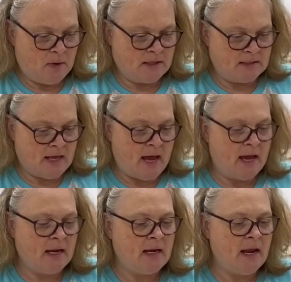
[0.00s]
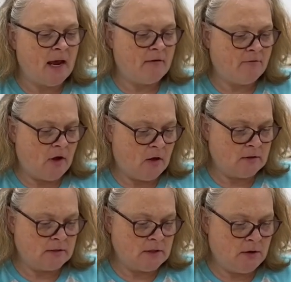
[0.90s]
I want to press that in
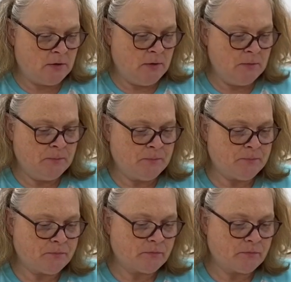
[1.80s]
half also.